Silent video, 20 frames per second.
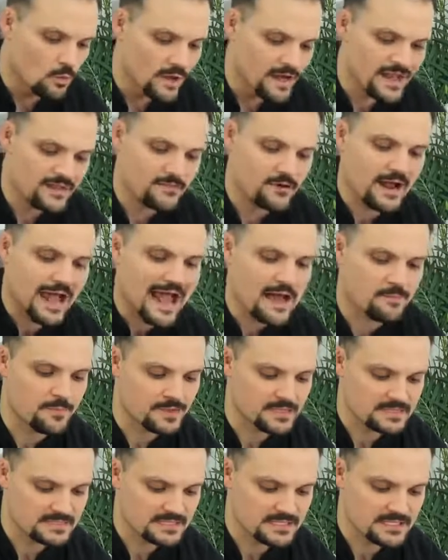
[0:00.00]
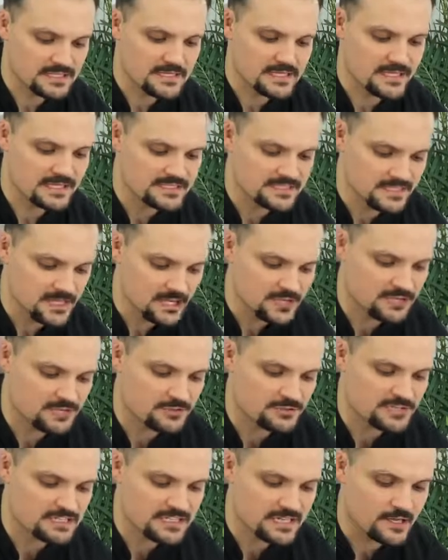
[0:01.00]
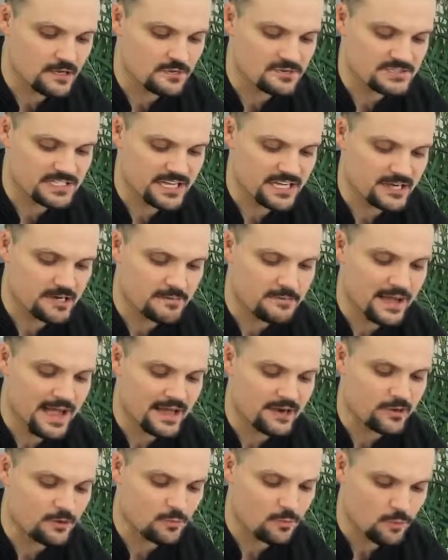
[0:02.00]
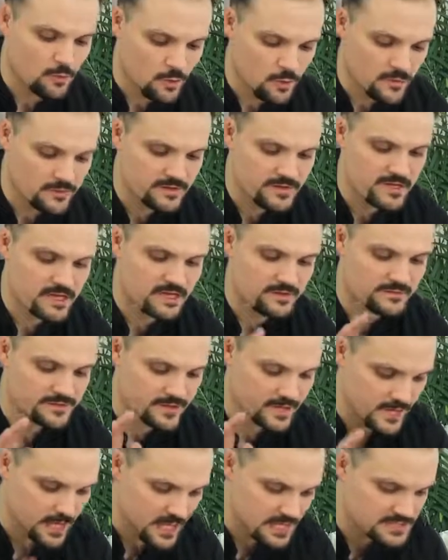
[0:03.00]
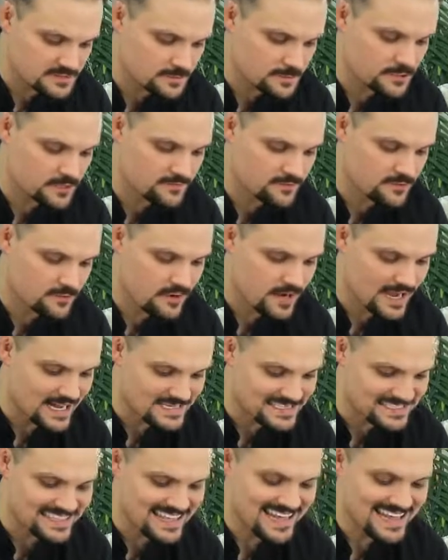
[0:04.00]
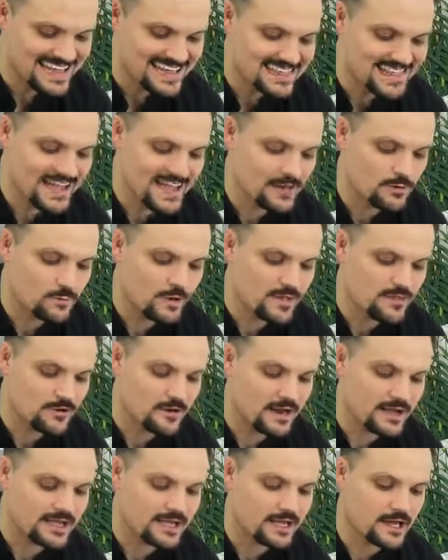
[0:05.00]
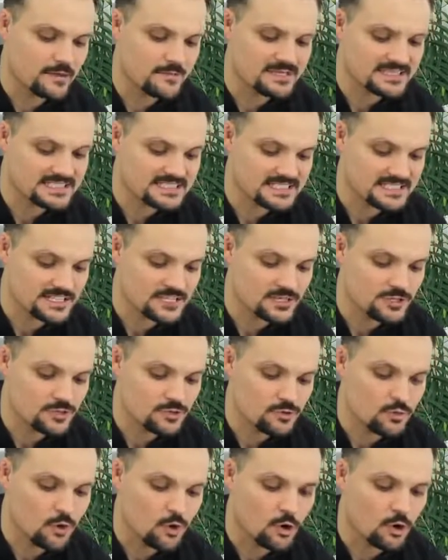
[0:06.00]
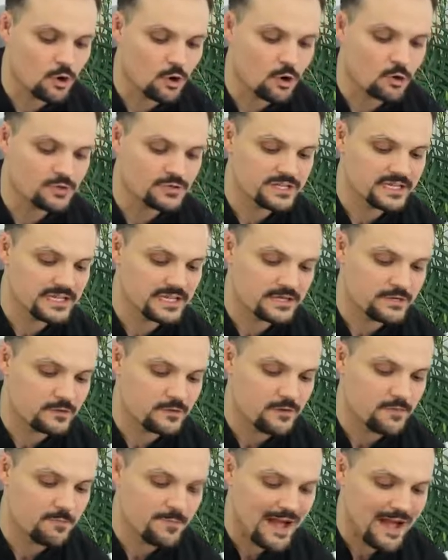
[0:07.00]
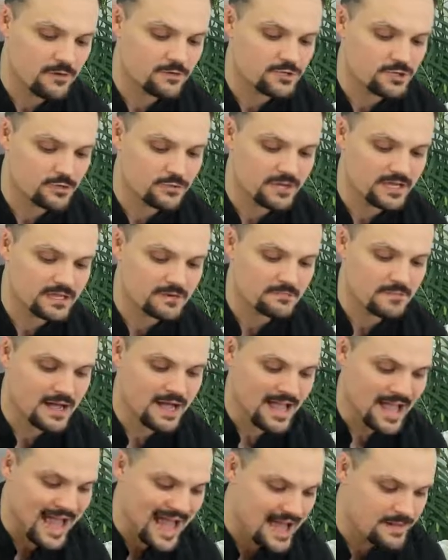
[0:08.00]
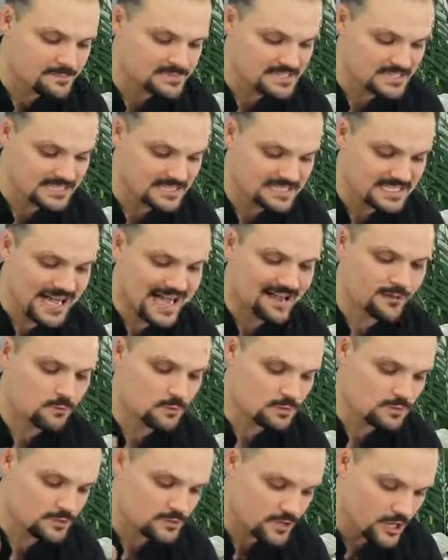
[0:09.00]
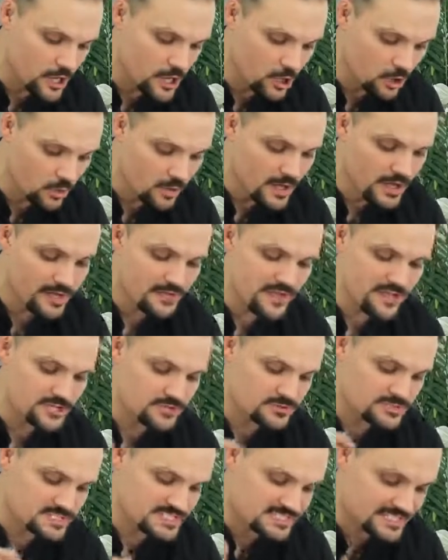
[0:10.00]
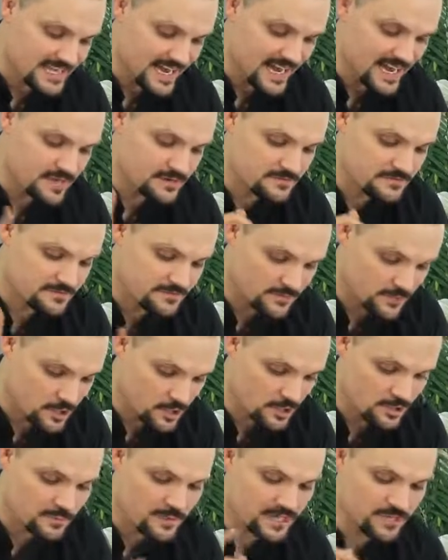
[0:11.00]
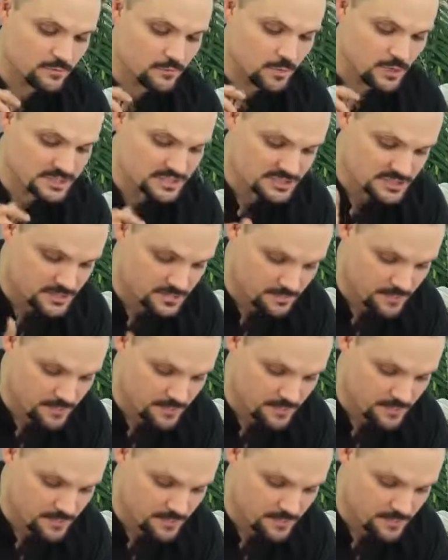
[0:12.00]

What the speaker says: Whatever happens, conduct yourselves in a manner worthy of the gospel of Christ. Then whether I come and see you or only hear about you in my absence, I will know that you stand firm in one